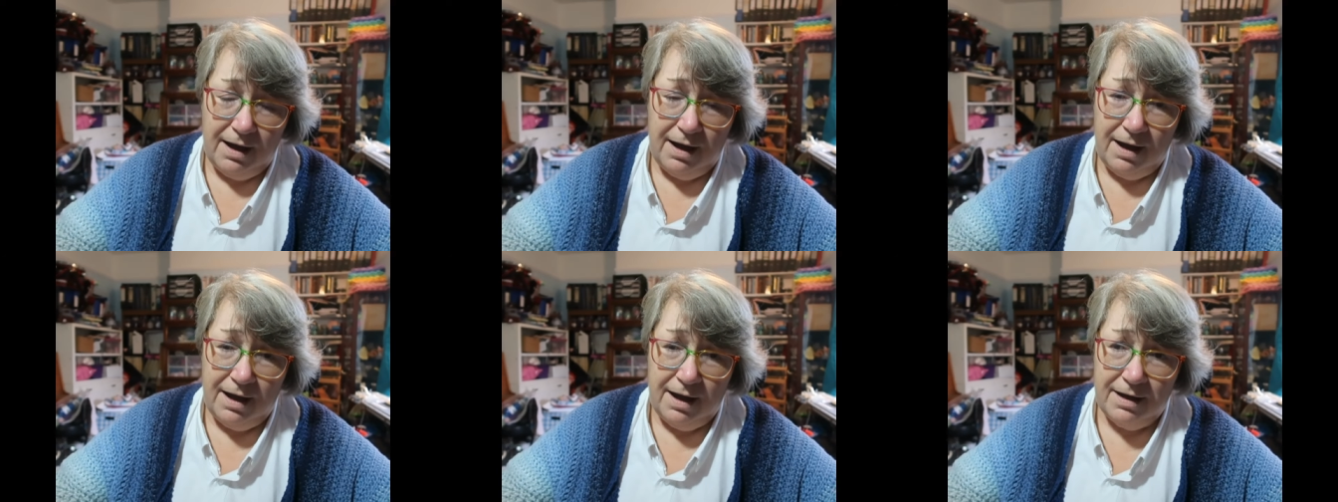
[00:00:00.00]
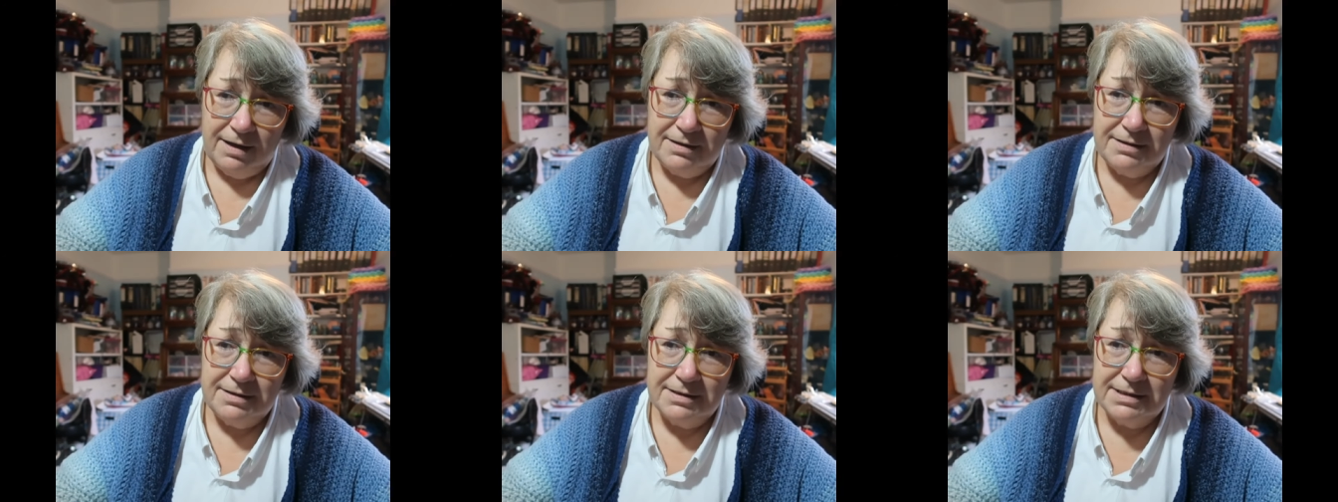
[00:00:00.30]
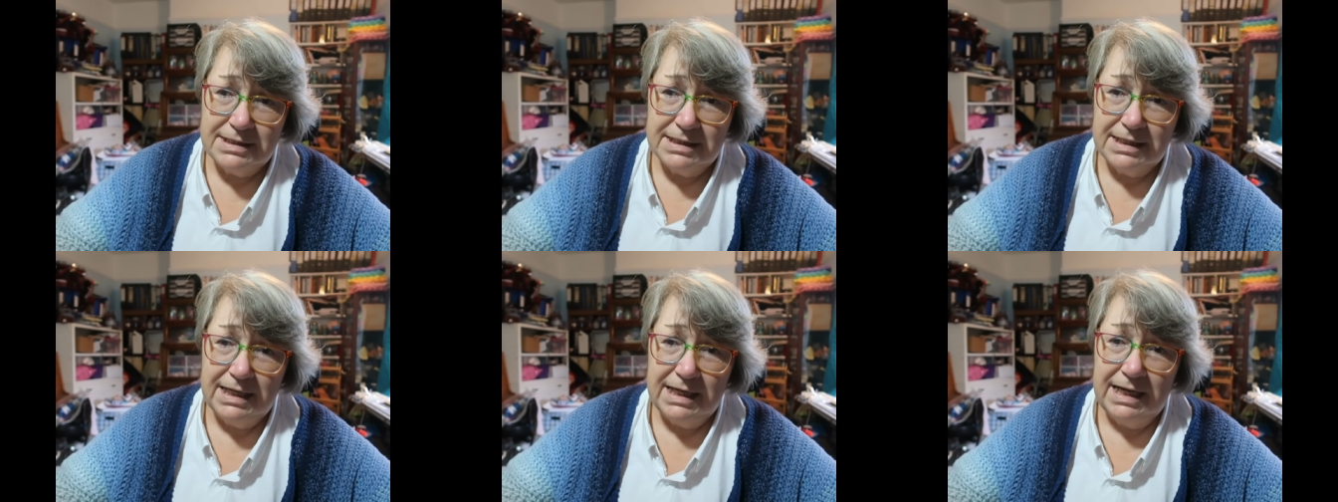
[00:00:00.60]

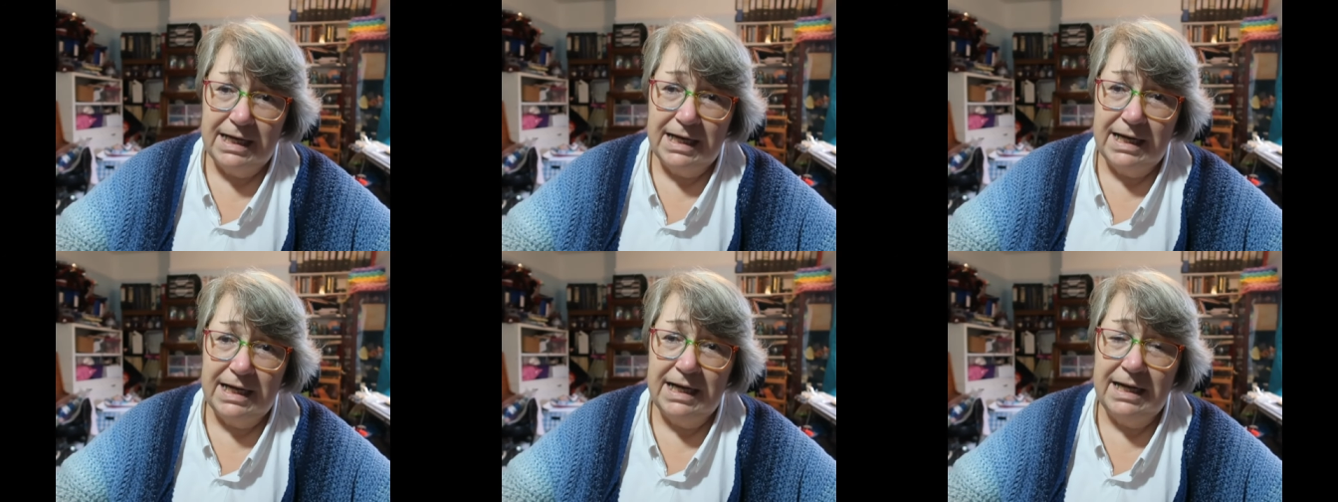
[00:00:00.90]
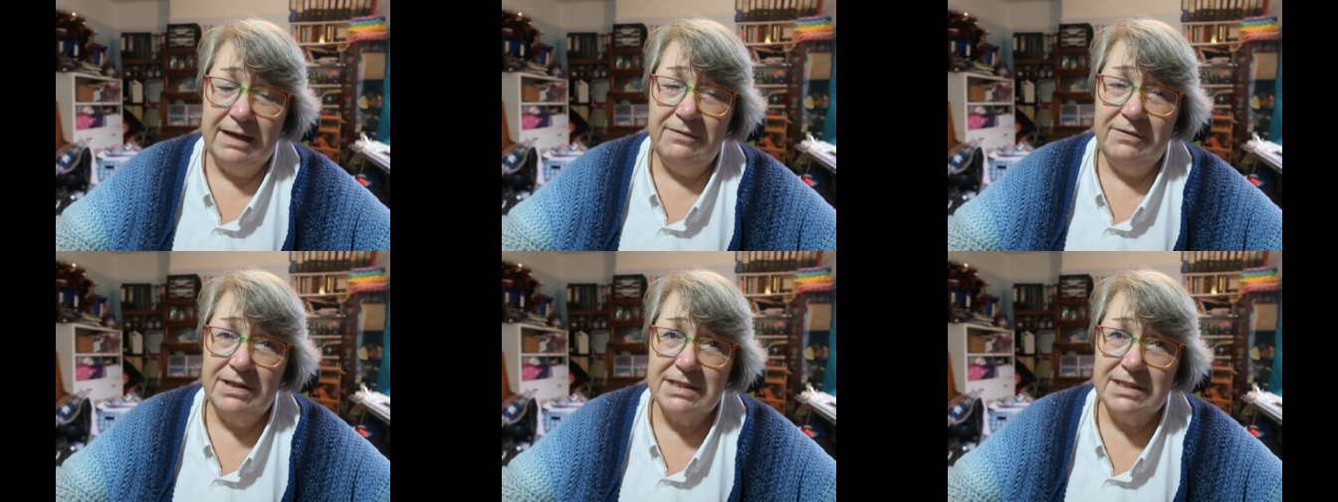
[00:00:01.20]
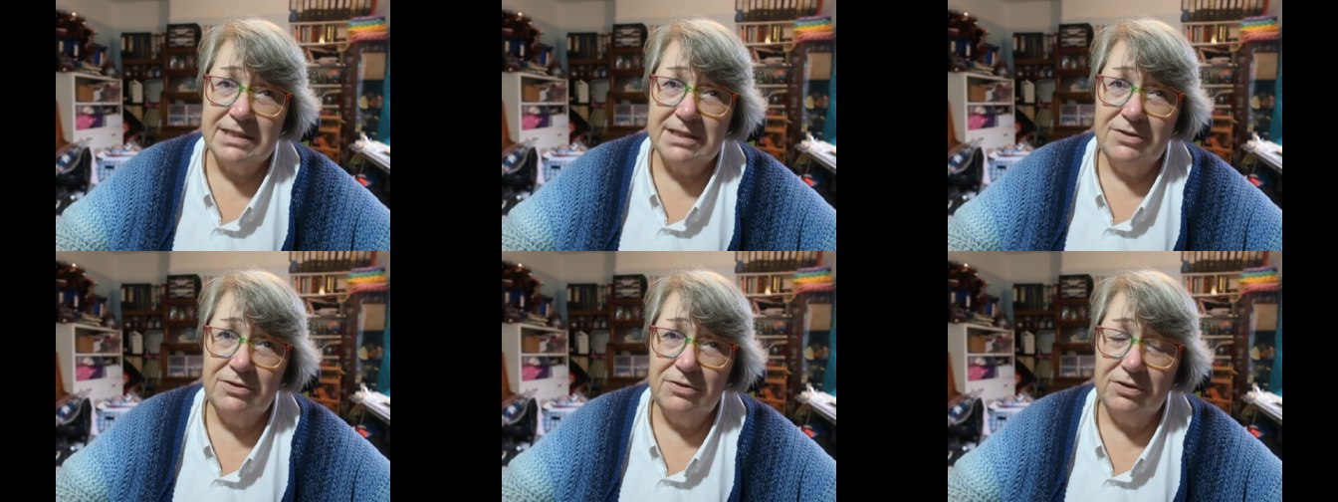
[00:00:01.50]
and if
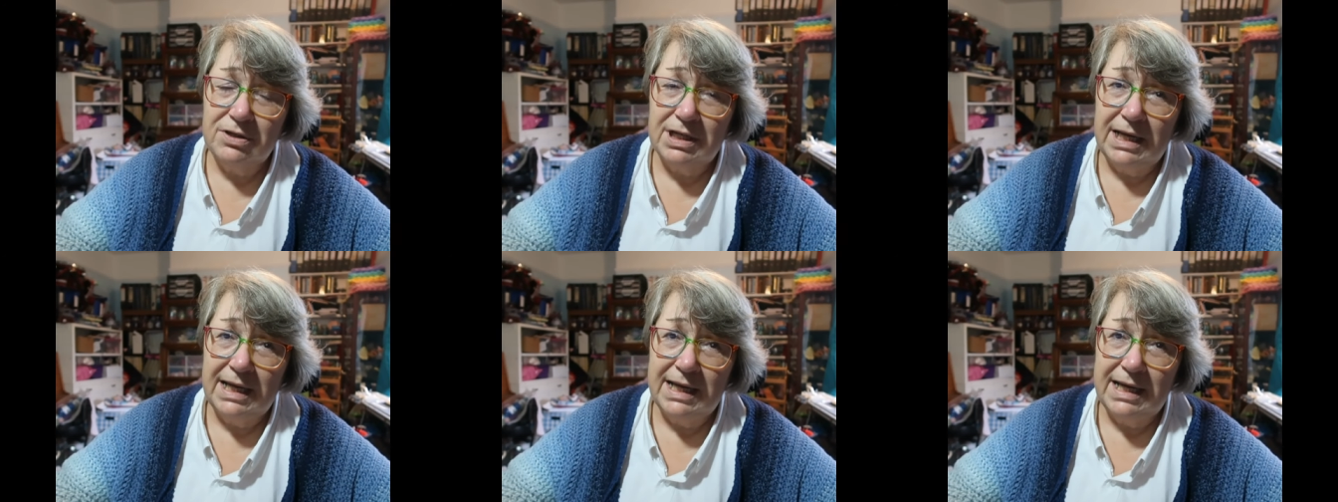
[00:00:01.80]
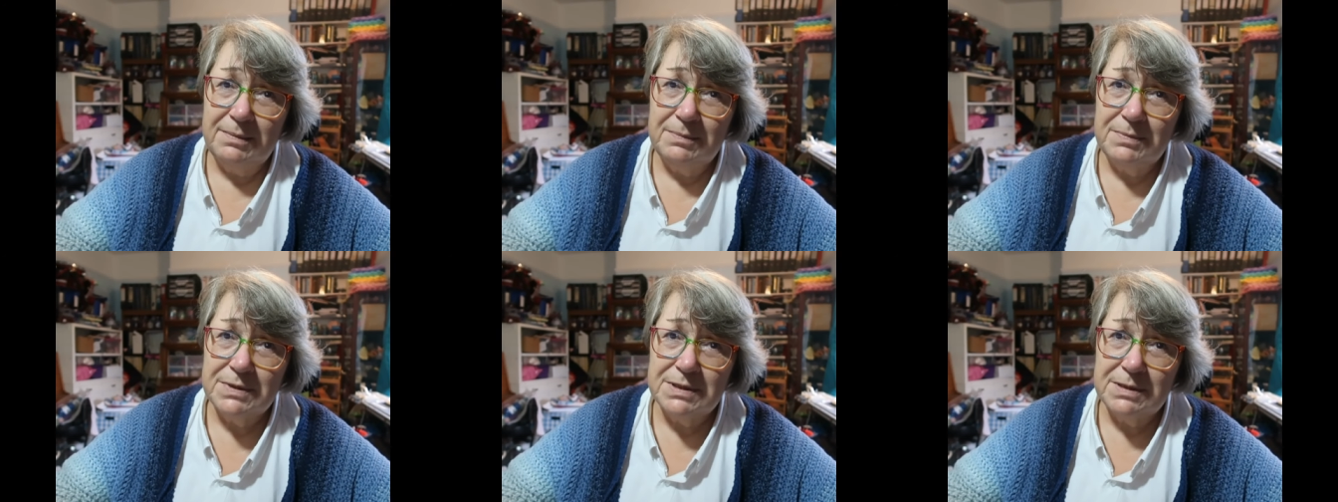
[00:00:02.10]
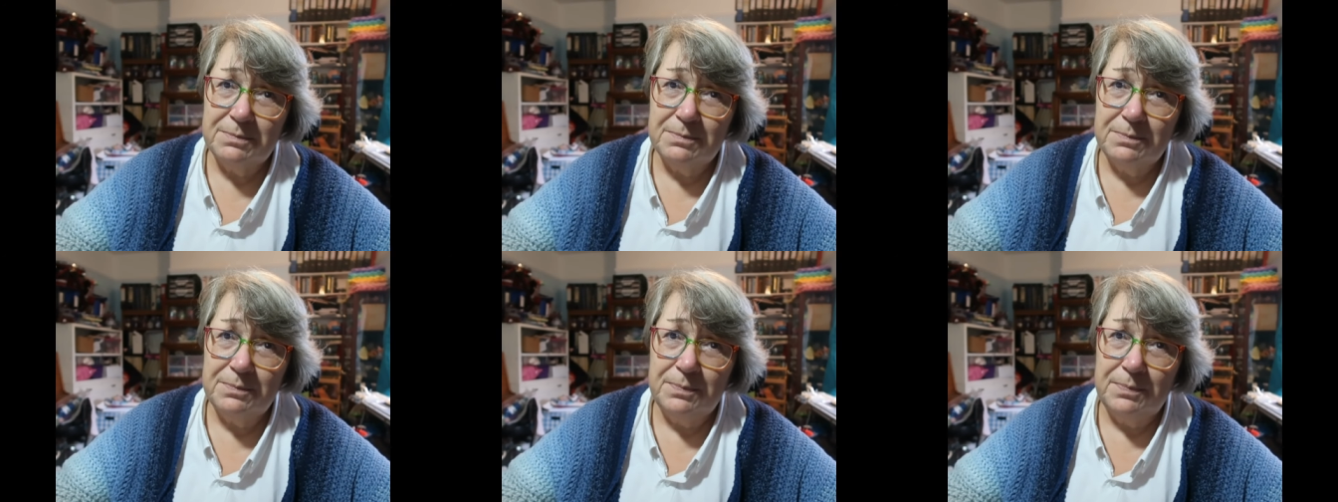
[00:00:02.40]
it's not claimed